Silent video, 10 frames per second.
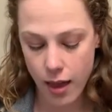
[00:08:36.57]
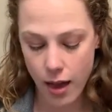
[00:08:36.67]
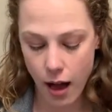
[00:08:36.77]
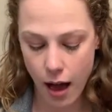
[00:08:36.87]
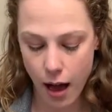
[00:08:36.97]

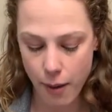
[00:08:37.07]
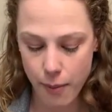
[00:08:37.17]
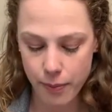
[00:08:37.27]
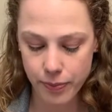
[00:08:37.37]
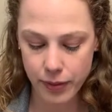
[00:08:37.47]

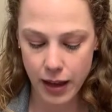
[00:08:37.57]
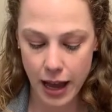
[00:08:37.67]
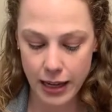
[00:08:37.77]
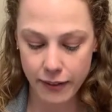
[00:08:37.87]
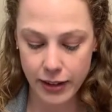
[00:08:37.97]

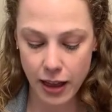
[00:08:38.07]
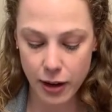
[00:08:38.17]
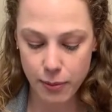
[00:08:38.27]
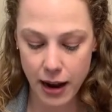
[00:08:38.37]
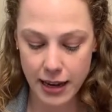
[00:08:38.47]
kind of another
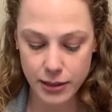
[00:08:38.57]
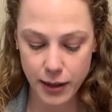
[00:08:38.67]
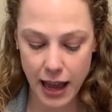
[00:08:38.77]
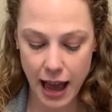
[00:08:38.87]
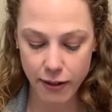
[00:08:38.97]
prize we
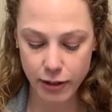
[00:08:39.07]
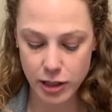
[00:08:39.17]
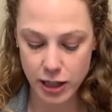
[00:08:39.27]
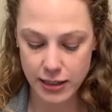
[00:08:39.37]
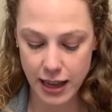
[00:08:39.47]
have, which
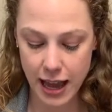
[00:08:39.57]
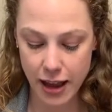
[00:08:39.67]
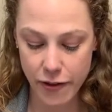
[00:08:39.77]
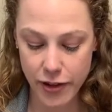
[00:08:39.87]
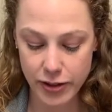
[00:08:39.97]
is
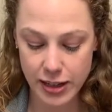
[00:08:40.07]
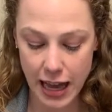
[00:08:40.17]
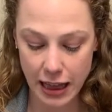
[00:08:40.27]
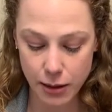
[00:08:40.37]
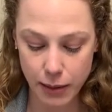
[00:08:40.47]
a
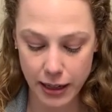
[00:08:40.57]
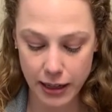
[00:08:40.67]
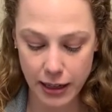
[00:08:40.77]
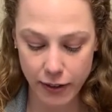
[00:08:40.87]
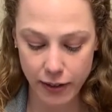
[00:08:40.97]
$50 Meyer
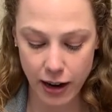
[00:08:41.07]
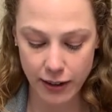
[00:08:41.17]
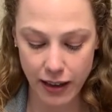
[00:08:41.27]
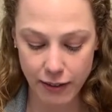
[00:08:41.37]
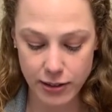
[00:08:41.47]
gift card
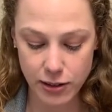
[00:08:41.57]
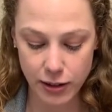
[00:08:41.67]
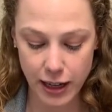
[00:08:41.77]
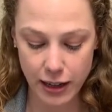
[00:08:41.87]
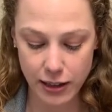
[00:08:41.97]
that was
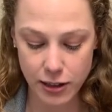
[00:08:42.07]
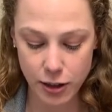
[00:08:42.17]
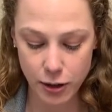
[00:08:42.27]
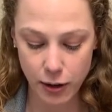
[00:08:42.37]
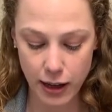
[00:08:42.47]
donated
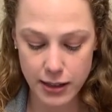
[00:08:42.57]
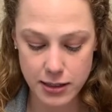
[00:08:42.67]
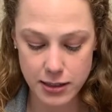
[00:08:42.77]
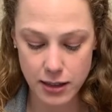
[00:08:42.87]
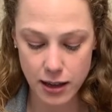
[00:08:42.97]
to
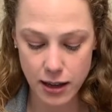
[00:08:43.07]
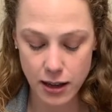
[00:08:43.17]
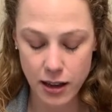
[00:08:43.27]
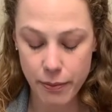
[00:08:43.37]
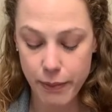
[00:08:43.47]
us
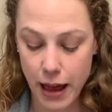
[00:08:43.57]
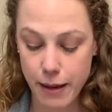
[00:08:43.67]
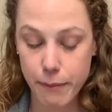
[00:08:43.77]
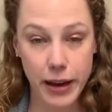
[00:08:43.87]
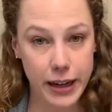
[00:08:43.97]
by
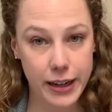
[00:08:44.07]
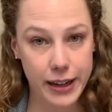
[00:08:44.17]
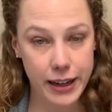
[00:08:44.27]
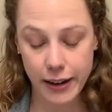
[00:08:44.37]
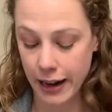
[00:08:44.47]
Meyer
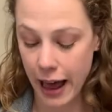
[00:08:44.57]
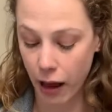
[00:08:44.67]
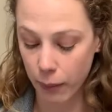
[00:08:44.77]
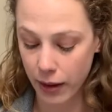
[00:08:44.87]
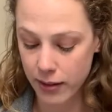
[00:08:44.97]
here in
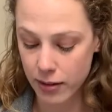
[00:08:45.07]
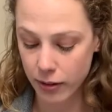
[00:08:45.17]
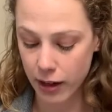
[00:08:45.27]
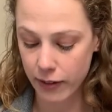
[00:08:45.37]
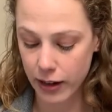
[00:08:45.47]
Alma, so we
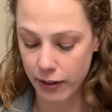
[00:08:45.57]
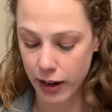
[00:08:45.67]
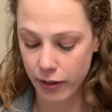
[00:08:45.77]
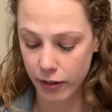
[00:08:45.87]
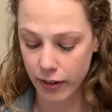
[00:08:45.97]
are very
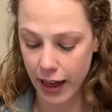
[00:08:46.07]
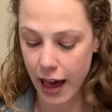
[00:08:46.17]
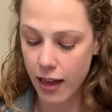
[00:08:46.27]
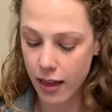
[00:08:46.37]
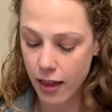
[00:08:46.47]
grateful for that.